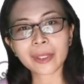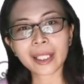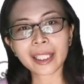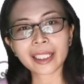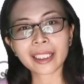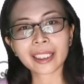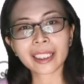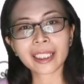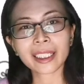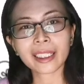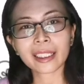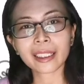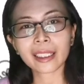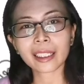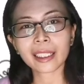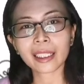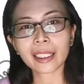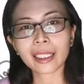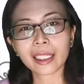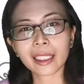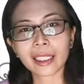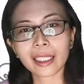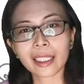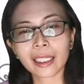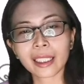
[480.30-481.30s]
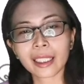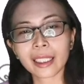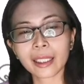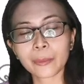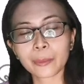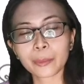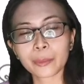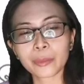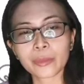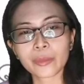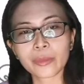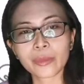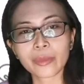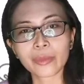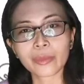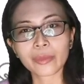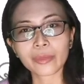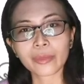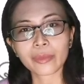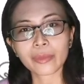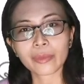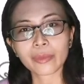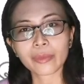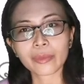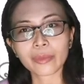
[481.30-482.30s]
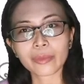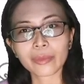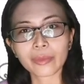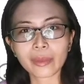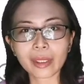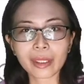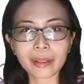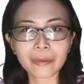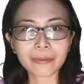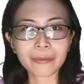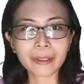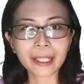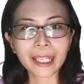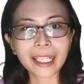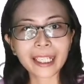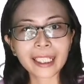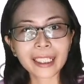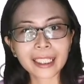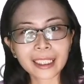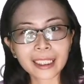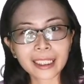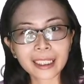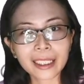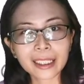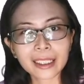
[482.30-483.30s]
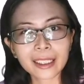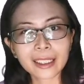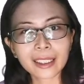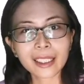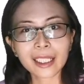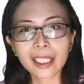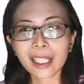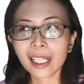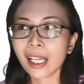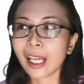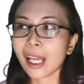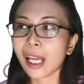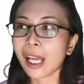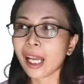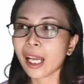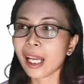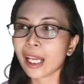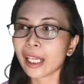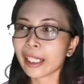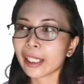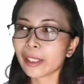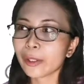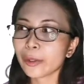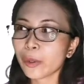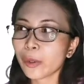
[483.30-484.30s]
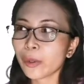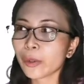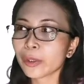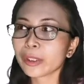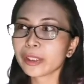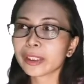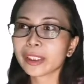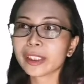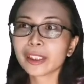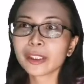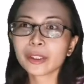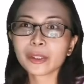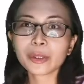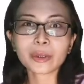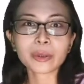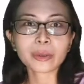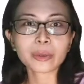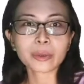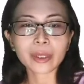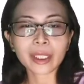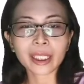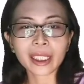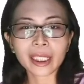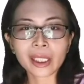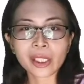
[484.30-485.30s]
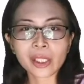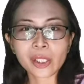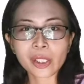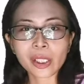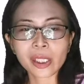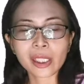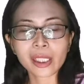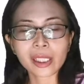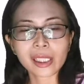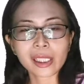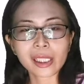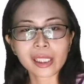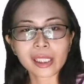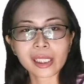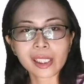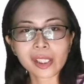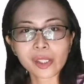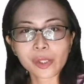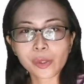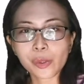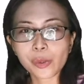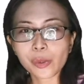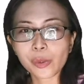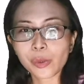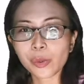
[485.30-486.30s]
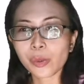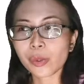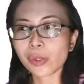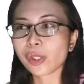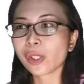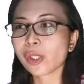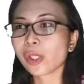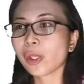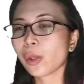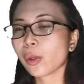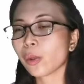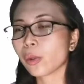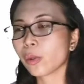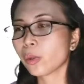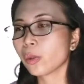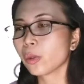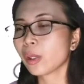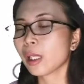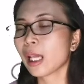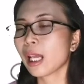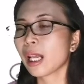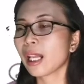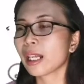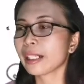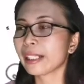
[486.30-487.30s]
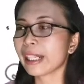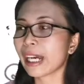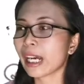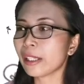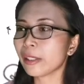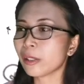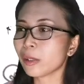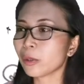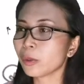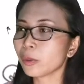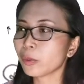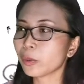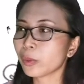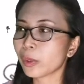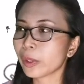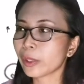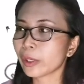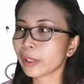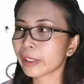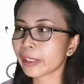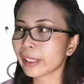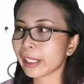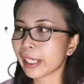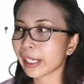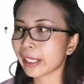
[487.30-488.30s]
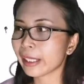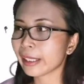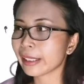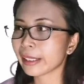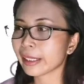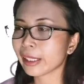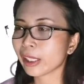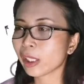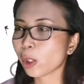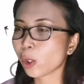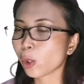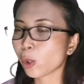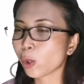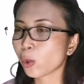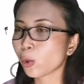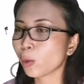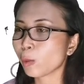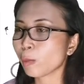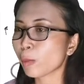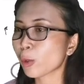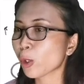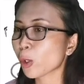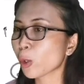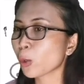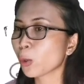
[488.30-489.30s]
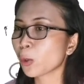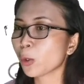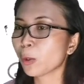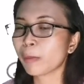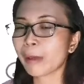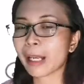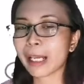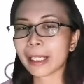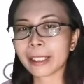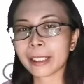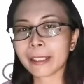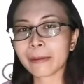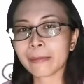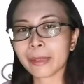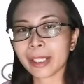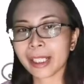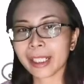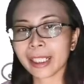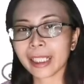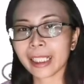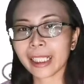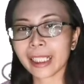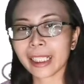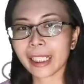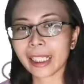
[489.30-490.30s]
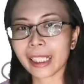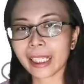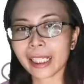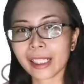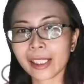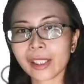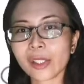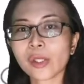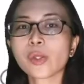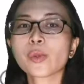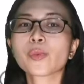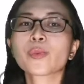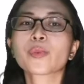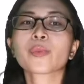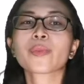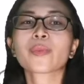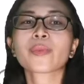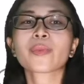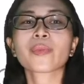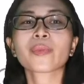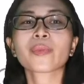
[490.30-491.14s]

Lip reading: riding a vehicle in order to reach the school. So the unknown word there is chum chum, and the meaning is